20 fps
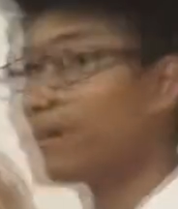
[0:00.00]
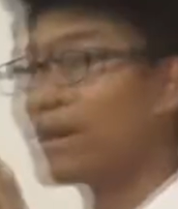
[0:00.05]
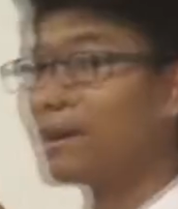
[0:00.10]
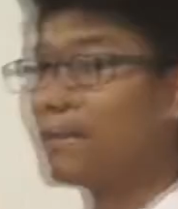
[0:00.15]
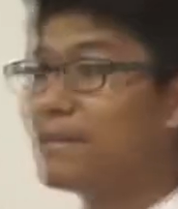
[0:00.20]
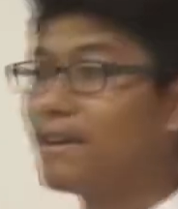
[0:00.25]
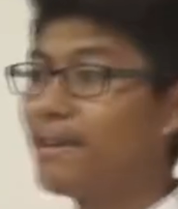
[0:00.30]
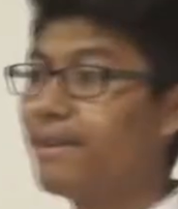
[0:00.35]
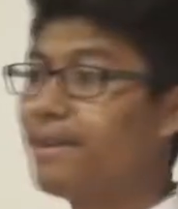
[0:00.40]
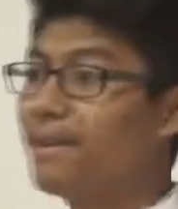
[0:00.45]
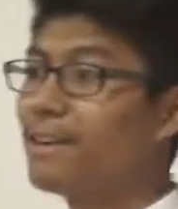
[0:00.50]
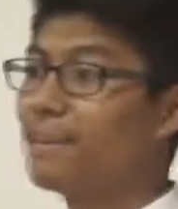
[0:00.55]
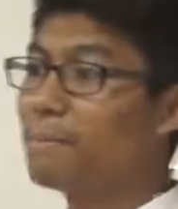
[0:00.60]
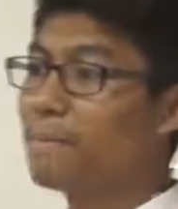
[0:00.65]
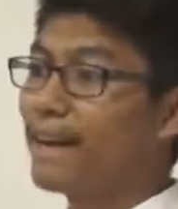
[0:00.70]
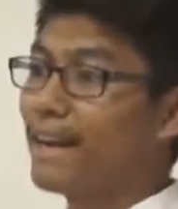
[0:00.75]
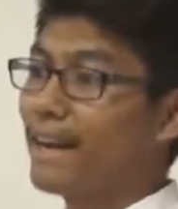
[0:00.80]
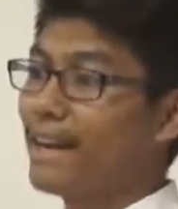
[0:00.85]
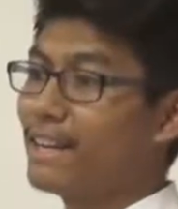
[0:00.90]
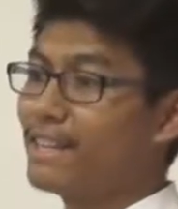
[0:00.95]
grandma,
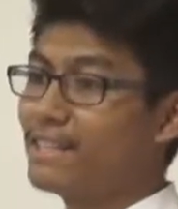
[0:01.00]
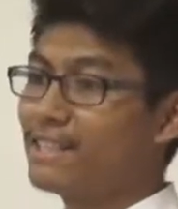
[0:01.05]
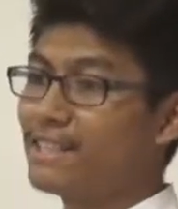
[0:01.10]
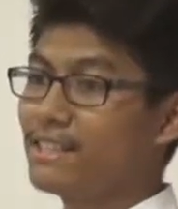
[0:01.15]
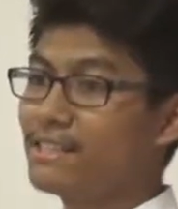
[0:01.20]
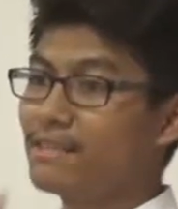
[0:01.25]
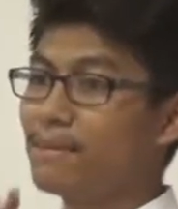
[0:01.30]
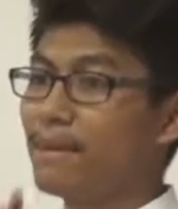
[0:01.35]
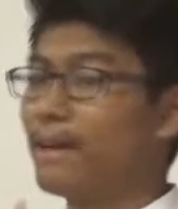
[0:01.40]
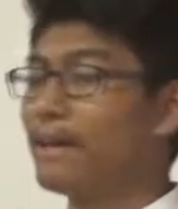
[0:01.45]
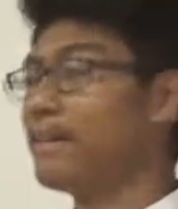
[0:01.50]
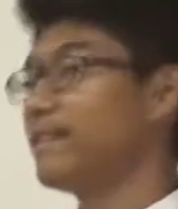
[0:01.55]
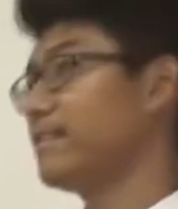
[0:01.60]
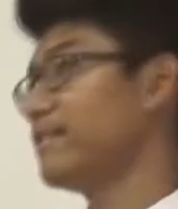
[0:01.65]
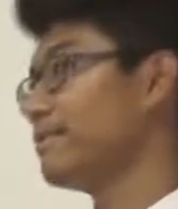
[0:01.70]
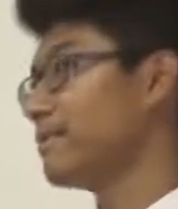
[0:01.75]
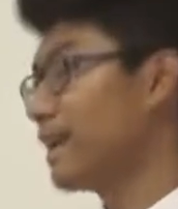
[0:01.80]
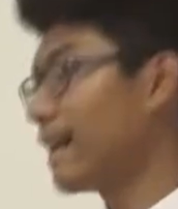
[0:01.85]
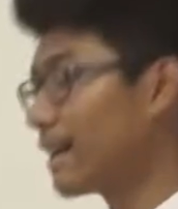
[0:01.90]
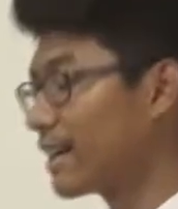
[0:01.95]
my auntie, and my
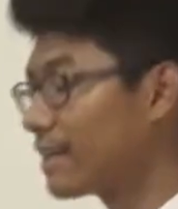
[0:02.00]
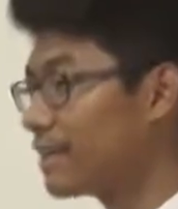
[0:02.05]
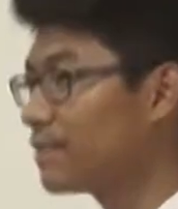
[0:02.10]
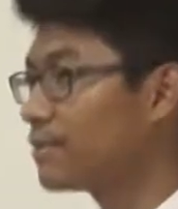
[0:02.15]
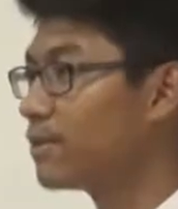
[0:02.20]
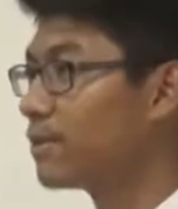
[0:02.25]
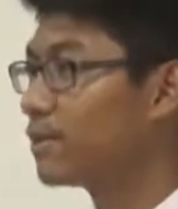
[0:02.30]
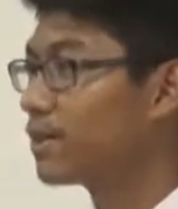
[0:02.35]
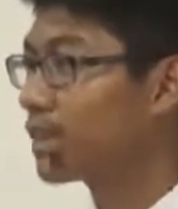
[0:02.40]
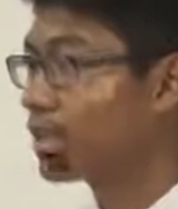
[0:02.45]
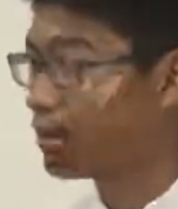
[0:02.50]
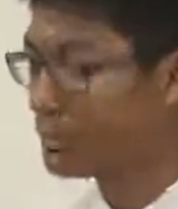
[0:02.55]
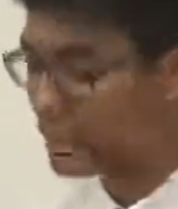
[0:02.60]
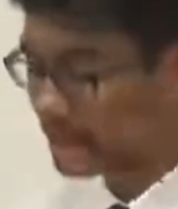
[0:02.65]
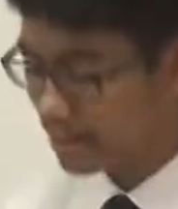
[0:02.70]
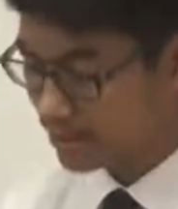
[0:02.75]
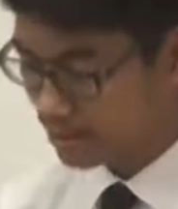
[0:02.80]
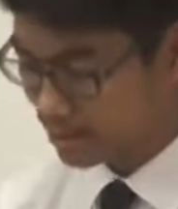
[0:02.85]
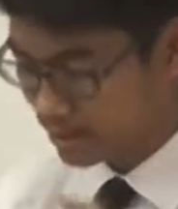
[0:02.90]
uncle for coming